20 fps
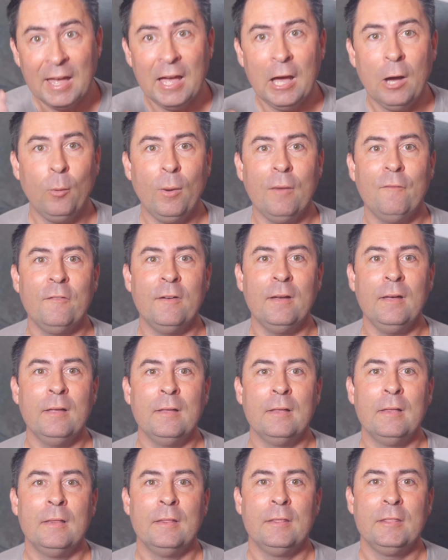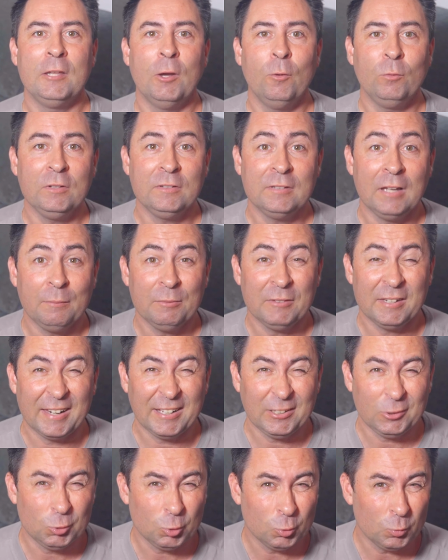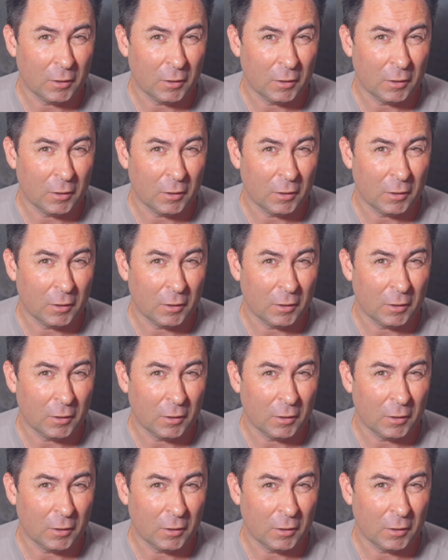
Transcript: However, the only time that I do